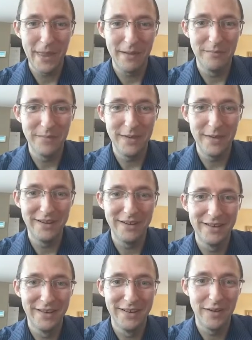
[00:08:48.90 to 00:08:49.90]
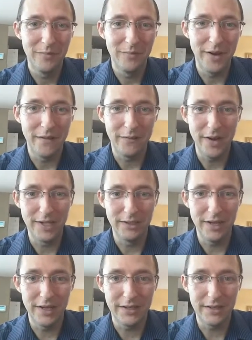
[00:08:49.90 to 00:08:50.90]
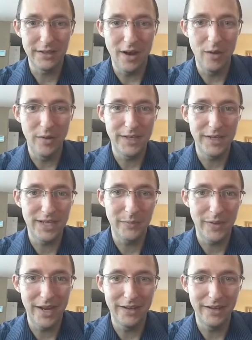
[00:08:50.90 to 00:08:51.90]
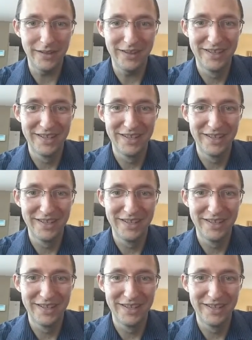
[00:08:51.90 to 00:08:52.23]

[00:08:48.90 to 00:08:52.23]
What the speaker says: Man, my friends list is always expanding,